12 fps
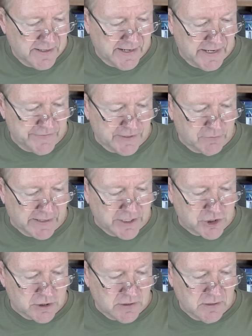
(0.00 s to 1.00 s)

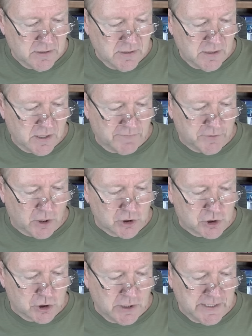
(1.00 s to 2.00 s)
Integration of
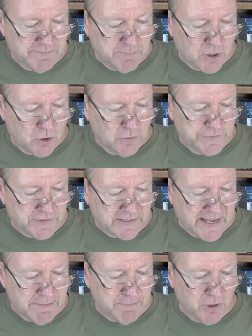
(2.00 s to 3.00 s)
alternative modes and
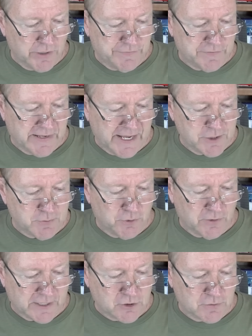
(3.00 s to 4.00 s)
capabilities of engagement
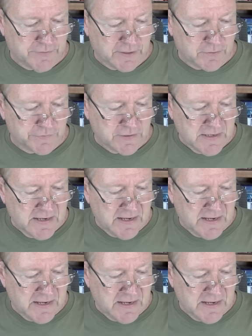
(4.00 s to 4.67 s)
with electric vehicles